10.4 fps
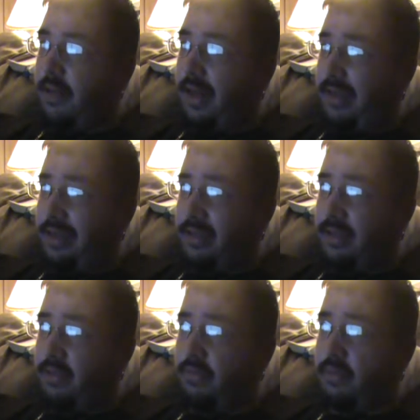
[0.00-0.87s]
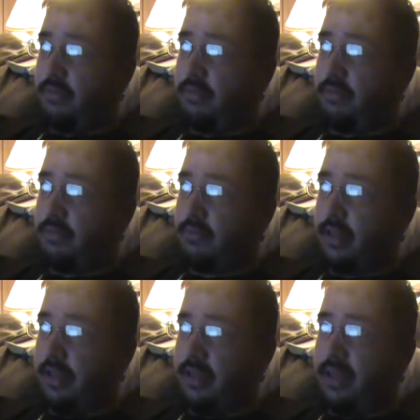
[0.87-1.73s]
guess I would
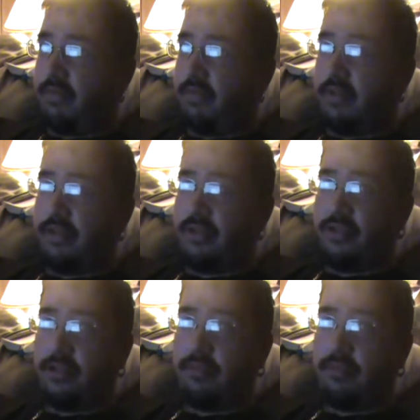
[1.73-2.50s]
like to have a relationship